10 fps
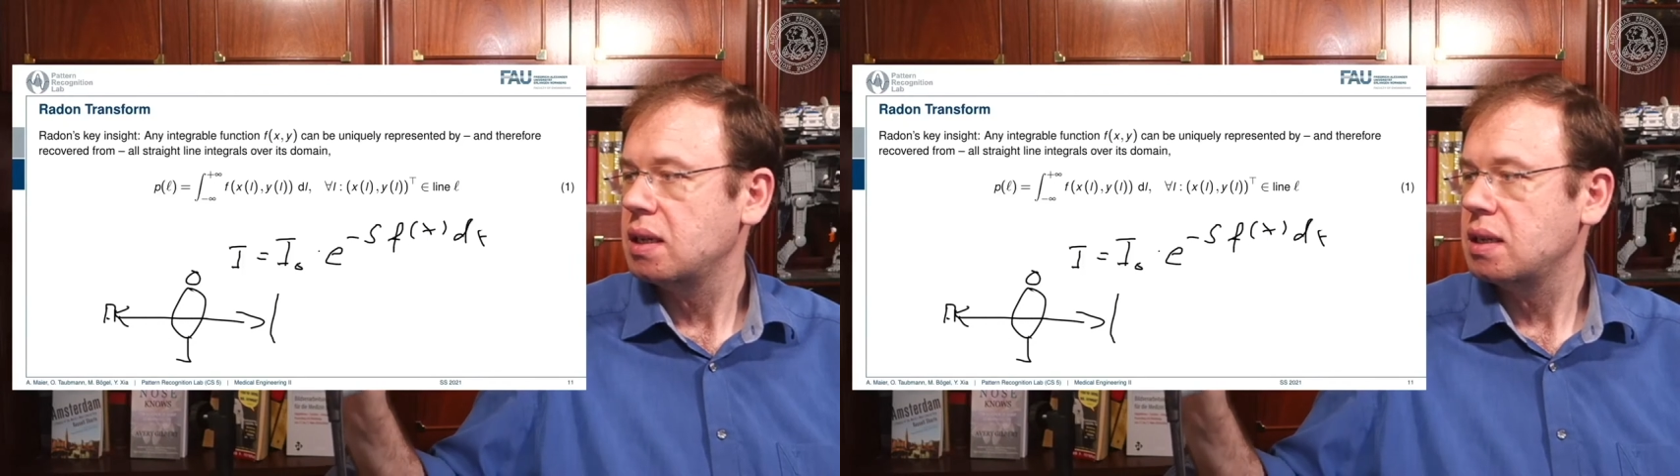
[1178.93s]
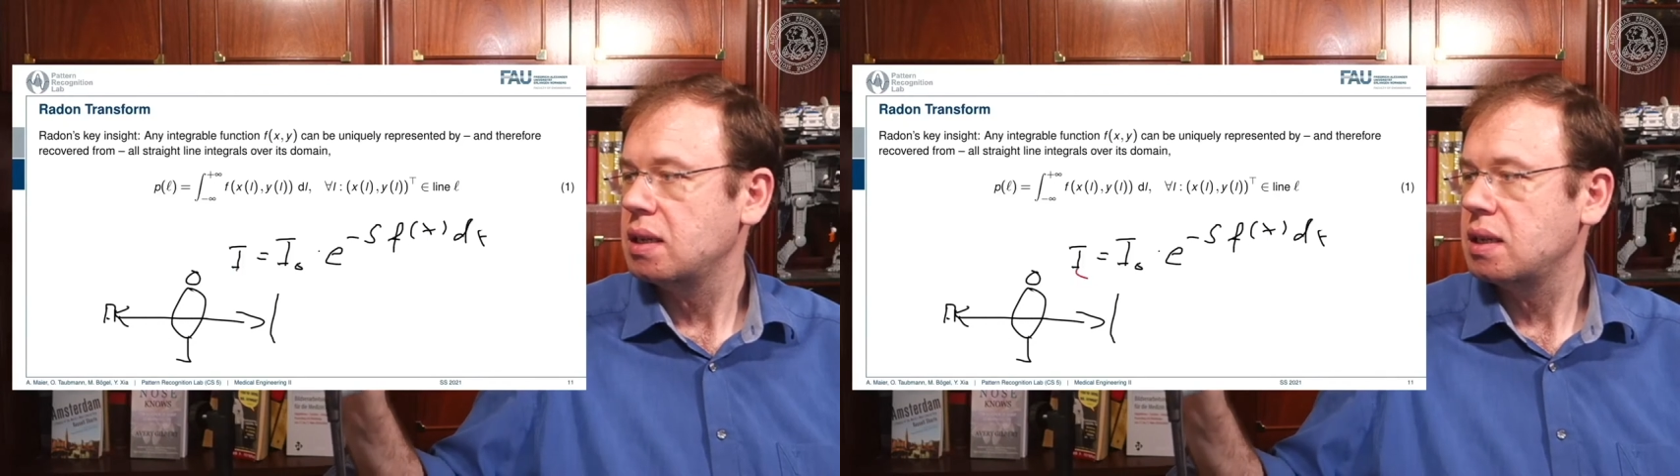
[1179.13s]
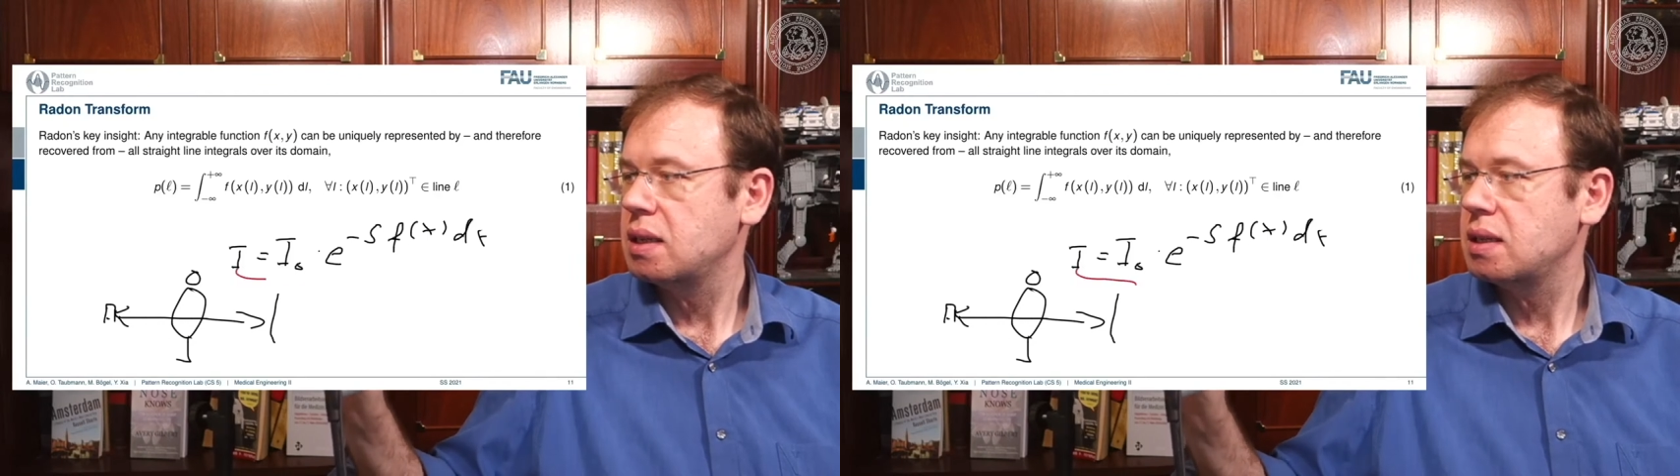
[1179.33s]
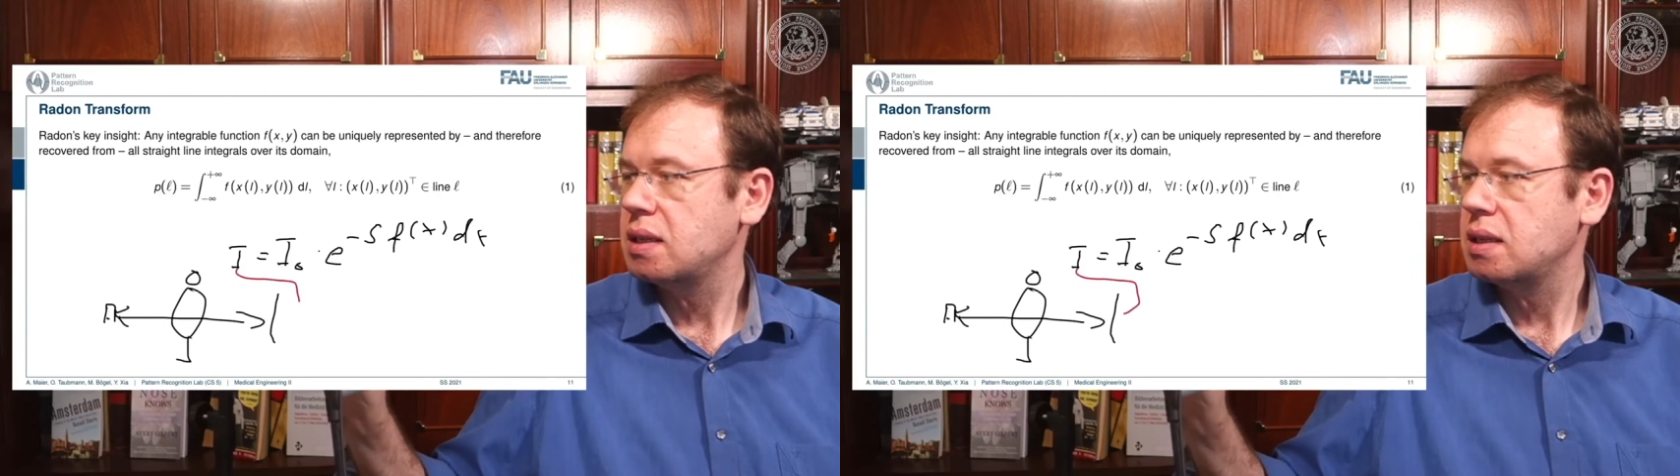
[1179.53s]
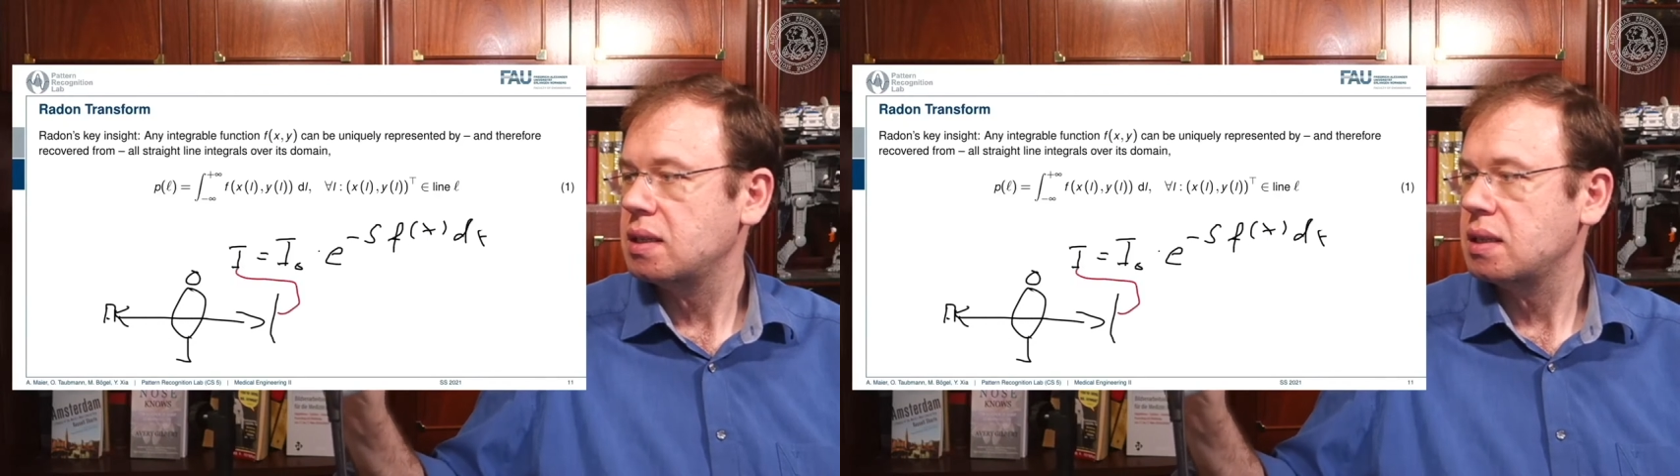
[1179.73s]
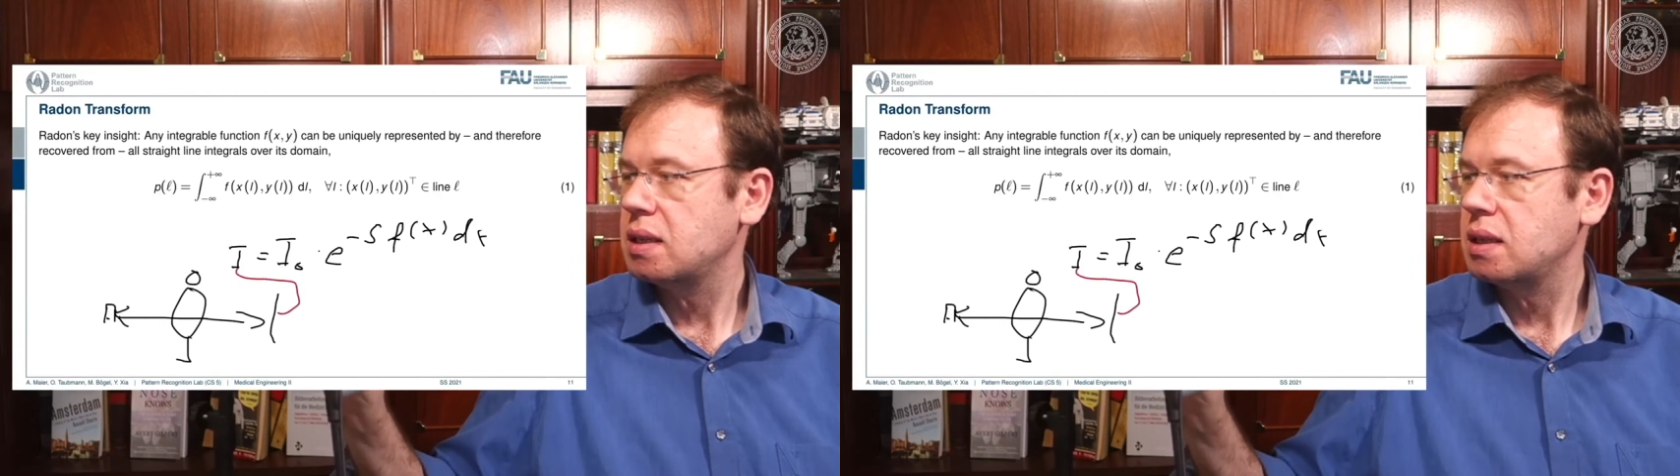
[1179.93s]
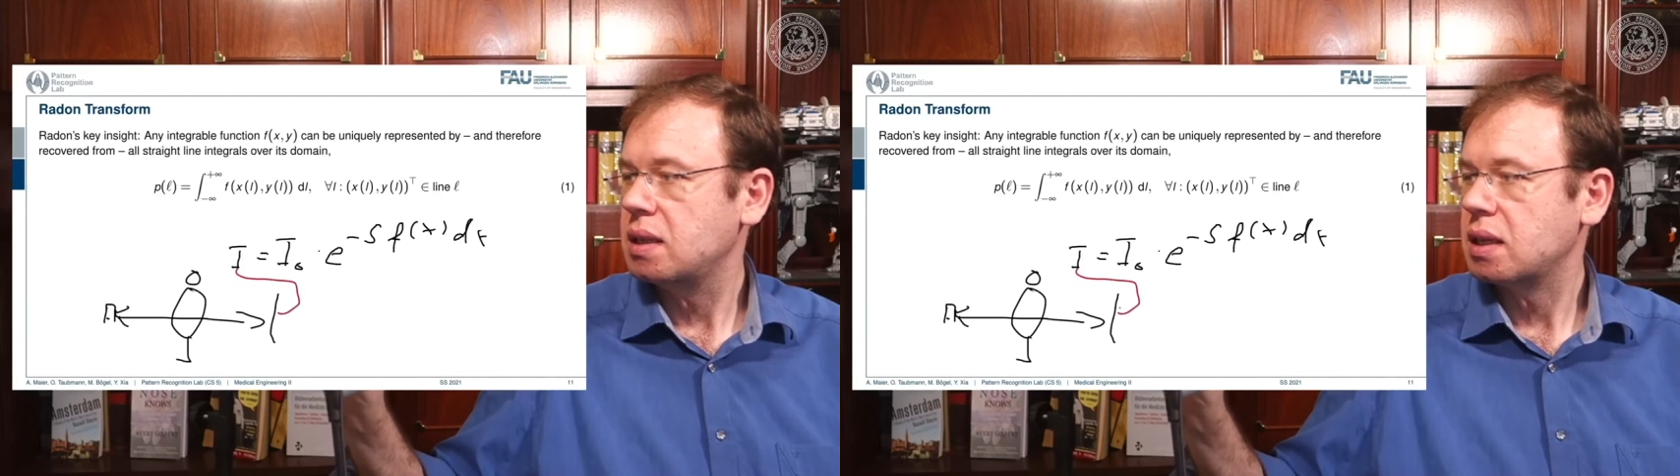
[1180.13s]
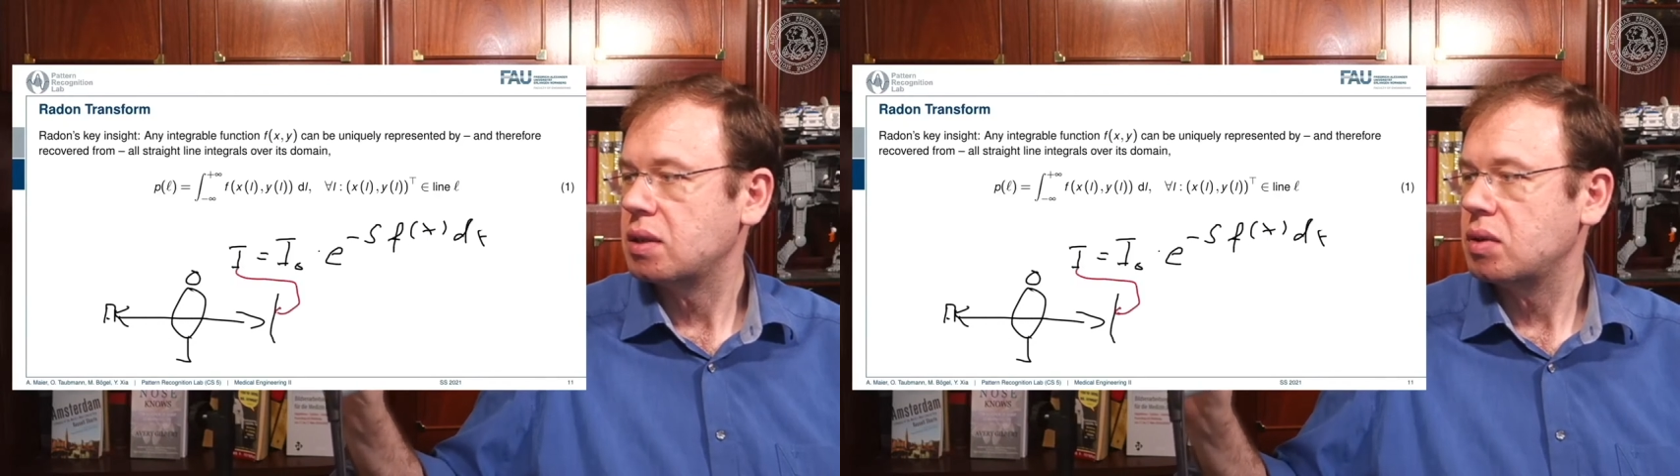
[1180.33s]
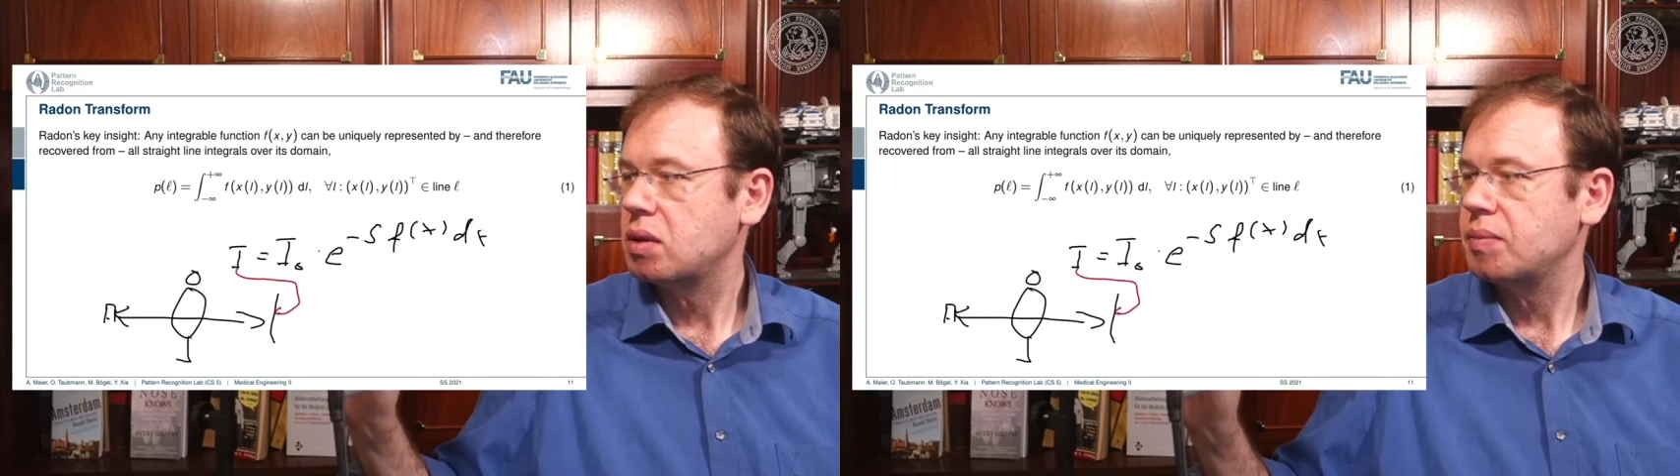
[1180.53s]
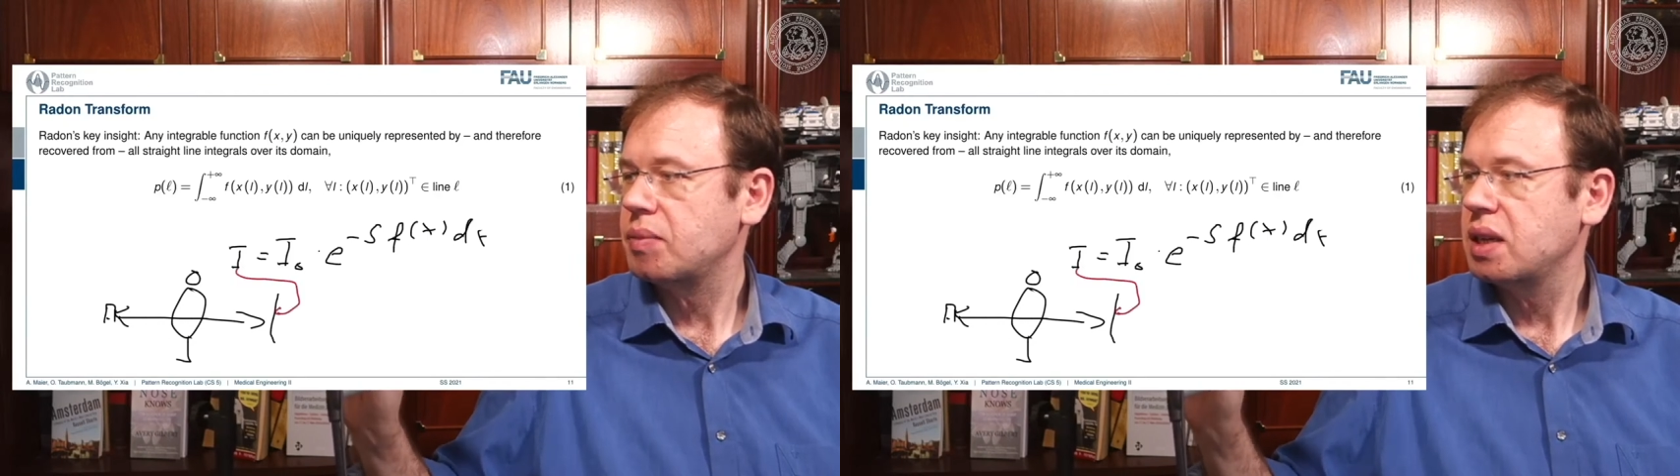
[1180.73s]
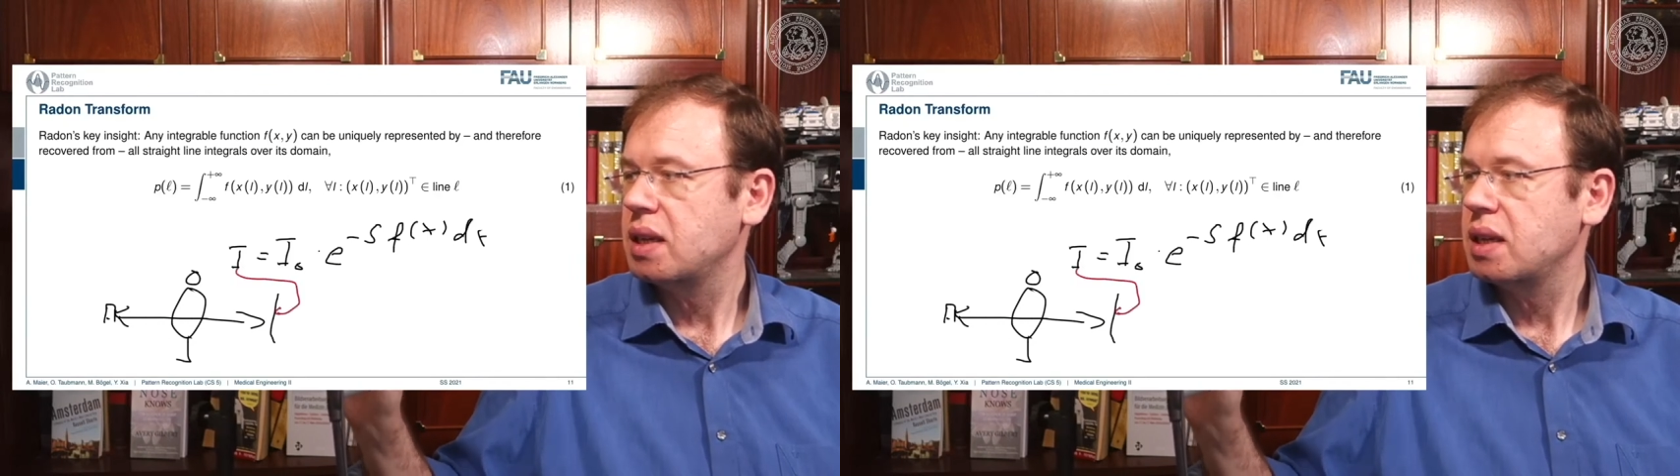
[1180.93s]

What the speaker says: this is the detector,